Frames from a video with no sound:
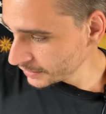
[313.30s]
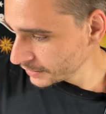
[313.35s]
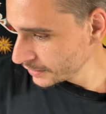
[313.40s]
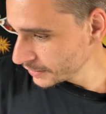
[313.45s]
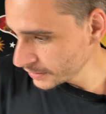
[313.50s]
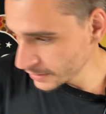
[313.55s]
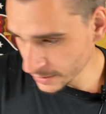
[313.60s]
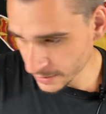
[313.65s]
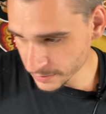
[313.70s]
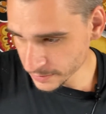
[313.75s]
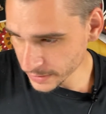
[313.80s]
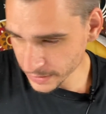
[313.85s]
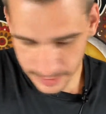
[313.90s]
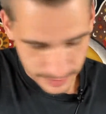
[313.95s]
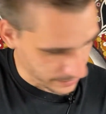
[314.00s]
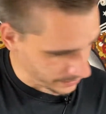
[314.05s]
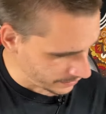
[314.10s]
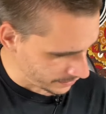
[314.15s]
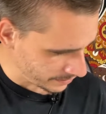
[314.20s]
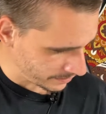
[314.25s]
All right,
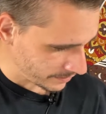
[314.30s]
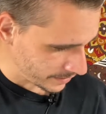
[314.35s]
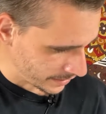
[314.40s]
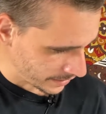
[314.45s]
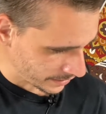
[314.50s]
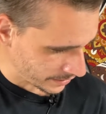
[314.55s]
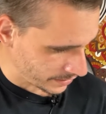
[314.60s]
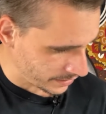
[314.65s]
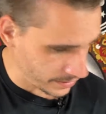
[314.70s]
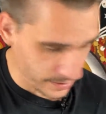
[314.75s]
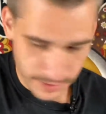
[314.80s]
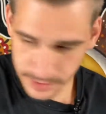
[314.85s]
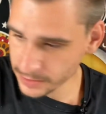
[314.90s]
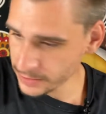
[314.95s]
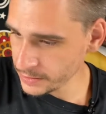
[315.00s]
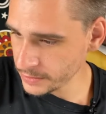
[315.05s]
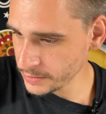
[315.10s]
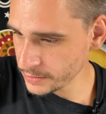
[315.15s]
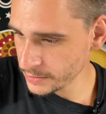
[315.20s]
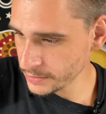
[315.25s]
up next.
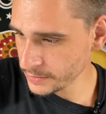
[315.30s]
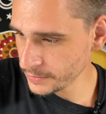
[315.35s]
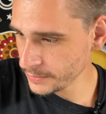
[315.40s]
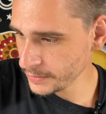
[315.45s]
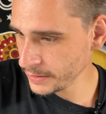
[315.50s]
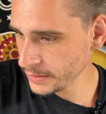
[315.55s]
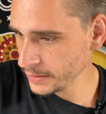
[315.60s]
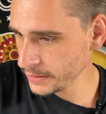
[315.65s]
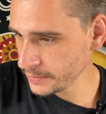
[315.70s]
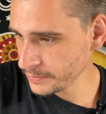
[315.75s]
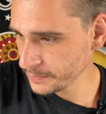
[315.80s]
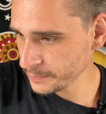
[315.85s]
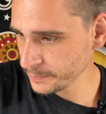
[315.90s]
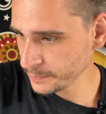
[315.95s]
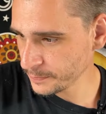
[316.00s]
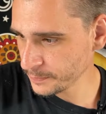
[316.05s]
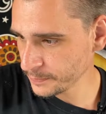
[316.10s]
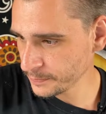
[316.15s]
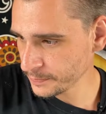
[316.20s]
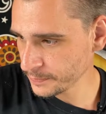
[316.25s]
Yeah.
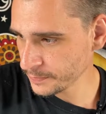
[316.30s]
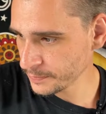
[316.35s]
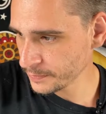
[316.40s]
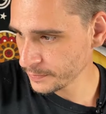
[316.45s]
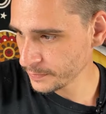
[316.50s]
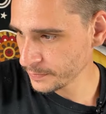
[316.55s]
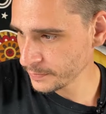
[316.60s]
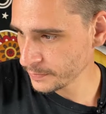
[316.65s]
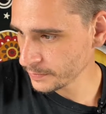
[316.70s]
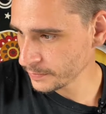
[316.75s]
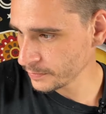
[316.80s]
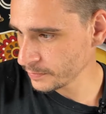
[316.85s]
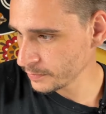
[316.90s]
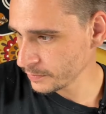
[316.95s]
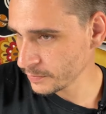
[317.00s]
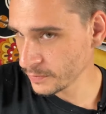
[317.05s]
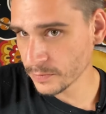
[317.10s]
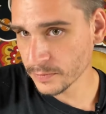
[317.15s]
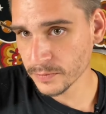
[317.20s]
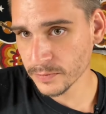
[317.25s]
these are all going to
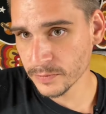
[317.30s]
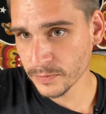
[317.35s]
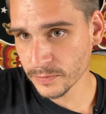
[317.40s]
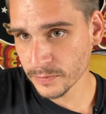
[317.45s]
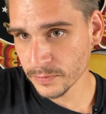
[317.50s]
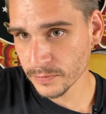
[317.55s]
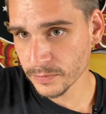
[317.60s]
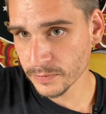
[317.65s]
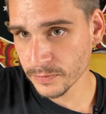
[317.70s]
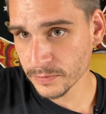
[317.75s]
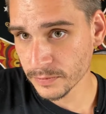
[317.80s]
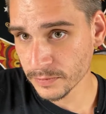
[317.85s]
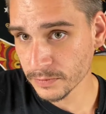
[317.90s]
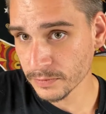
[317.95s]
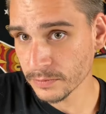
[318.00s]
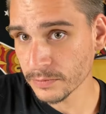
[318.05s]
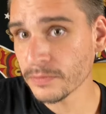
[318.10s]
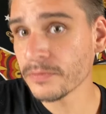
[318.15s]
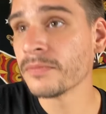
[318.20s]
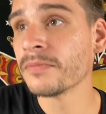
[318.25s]
be in our live sale.
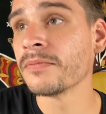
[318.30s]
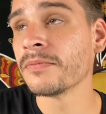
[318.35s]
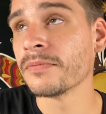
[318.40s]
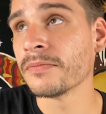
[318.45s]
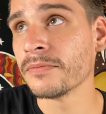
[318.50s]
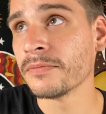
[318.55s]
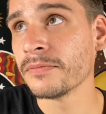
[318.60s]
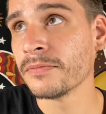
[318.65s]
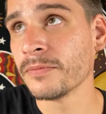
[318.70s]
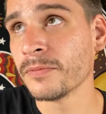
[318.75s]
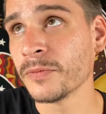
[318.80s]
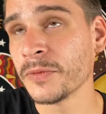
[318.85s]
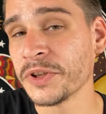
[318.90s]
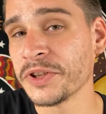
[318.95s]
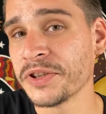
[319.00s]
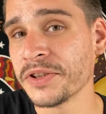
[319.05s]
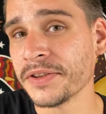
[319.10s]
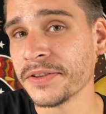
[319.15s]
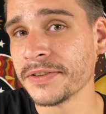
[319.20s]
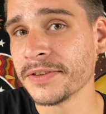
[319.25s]

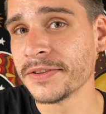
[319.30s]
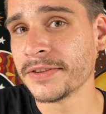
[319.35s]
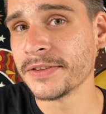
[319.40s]
Which is?